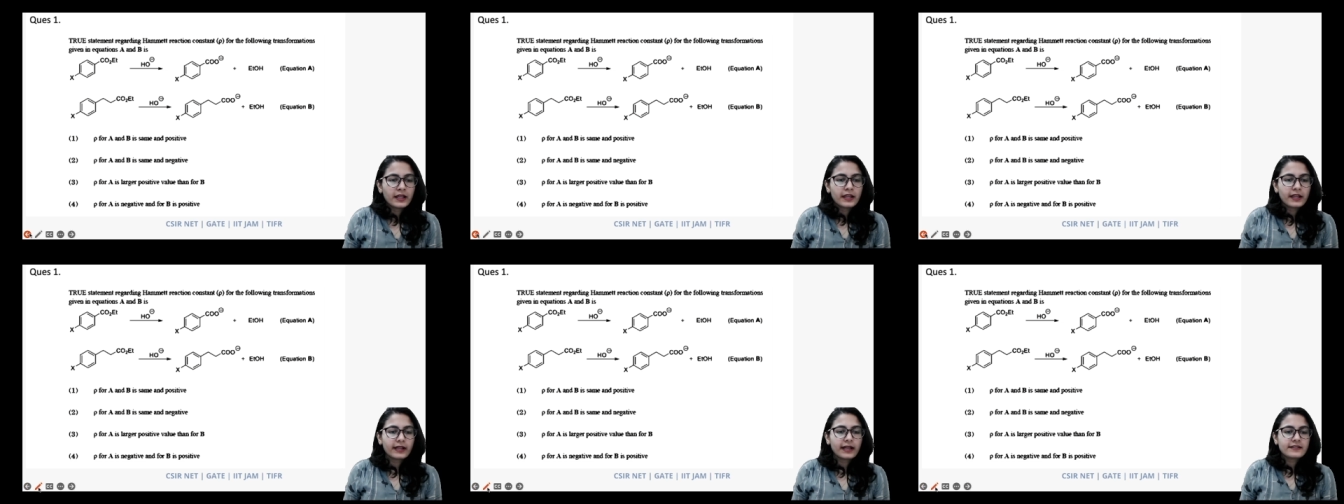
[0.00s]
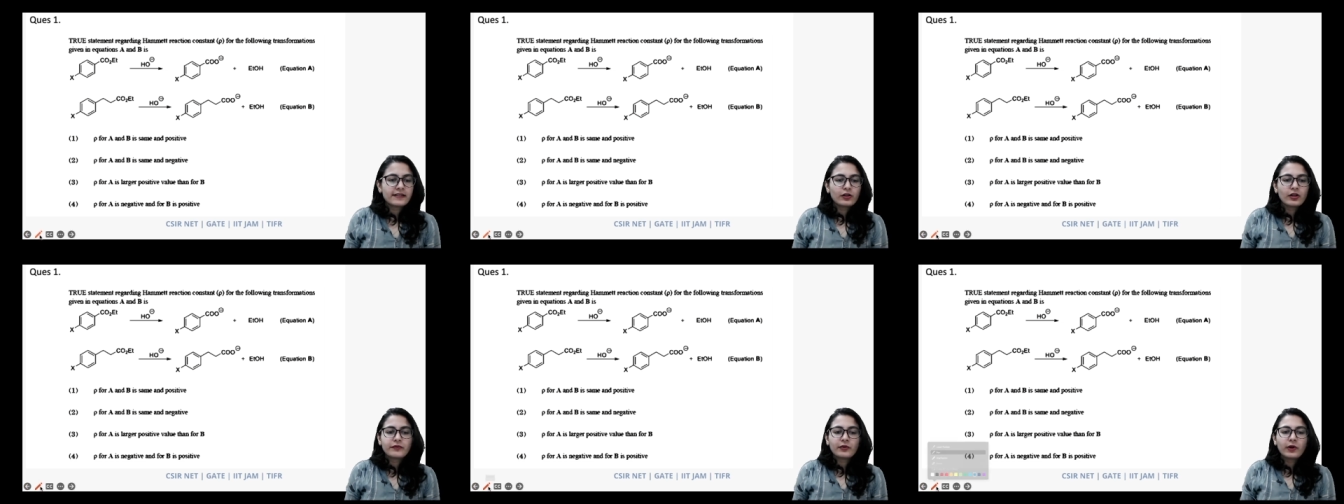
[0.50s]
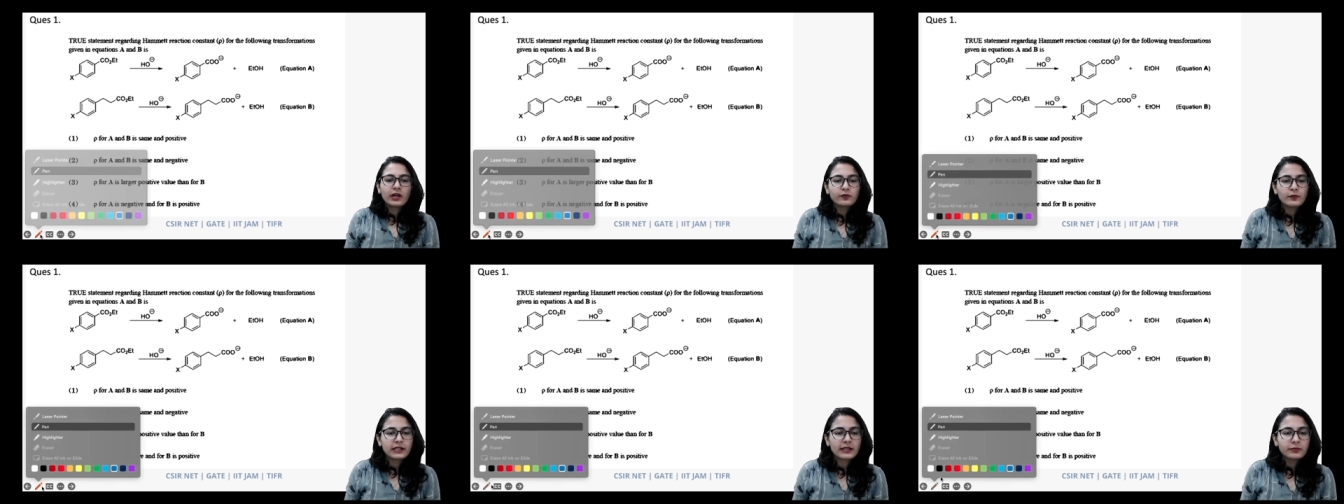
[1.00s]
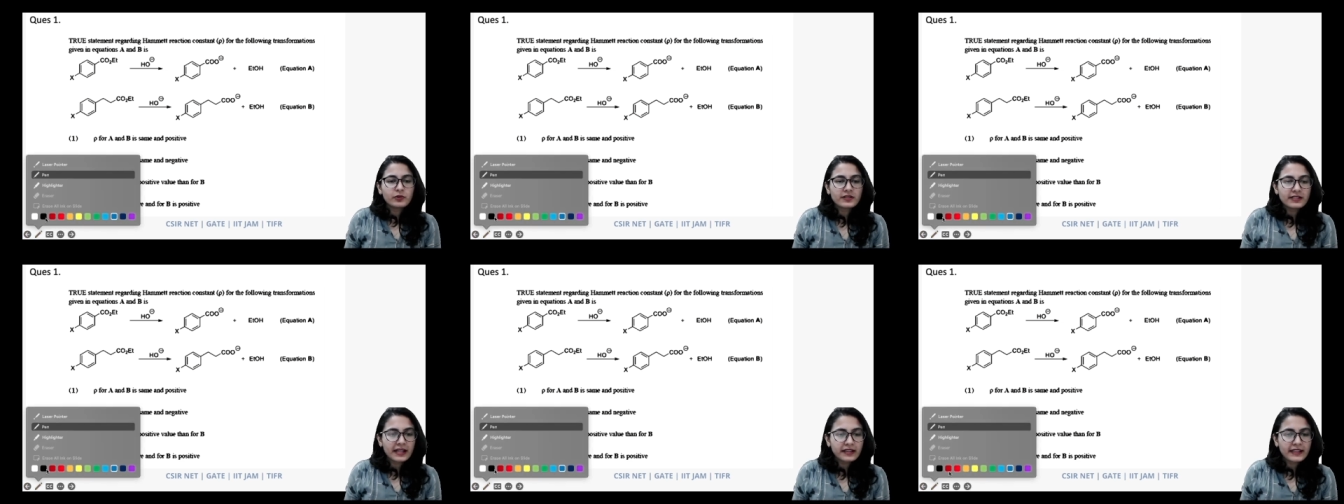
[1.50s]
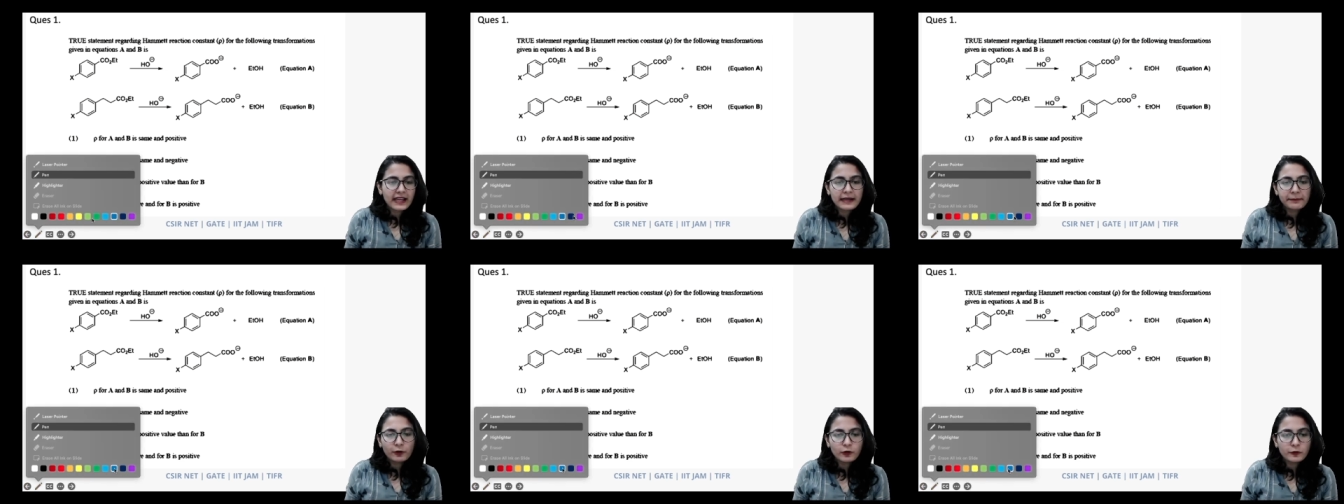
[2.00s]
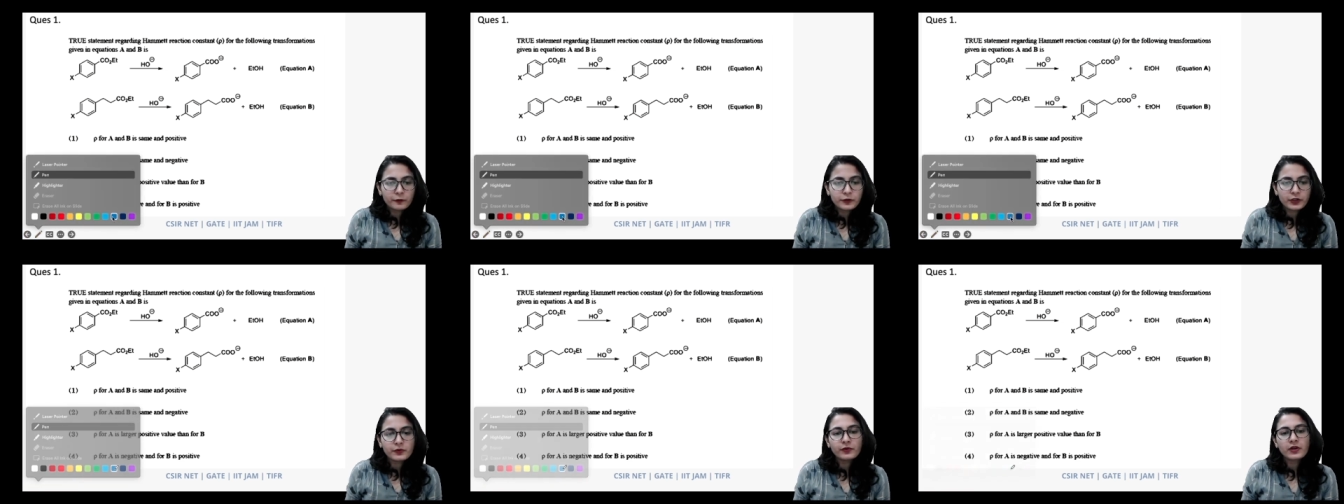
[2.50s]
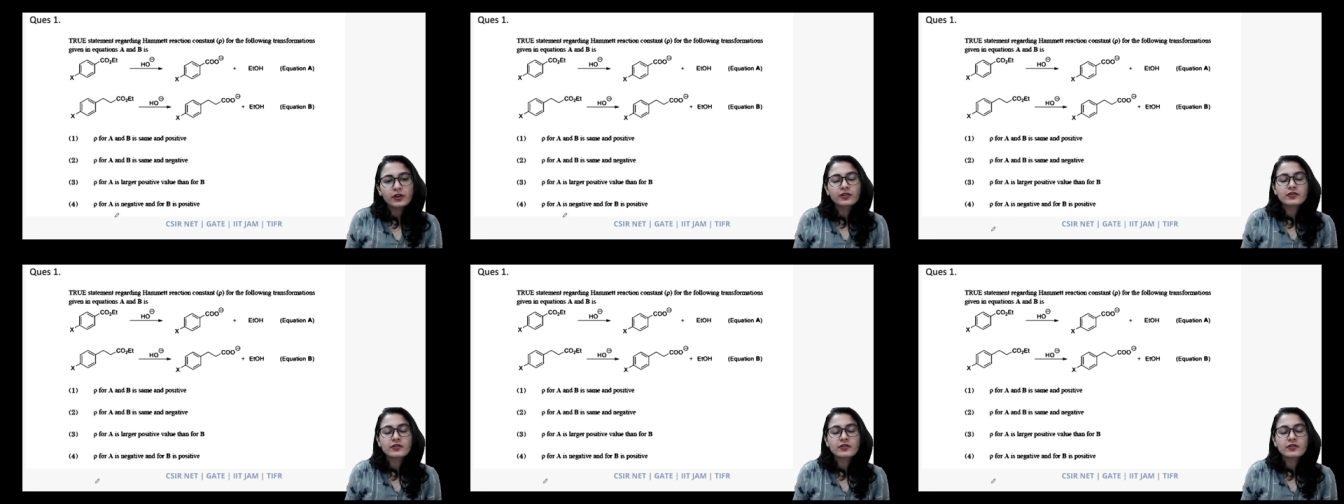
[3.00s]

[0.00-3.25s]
Hey guys, hello everyone. Welcome to Rasayan Academy, all of you.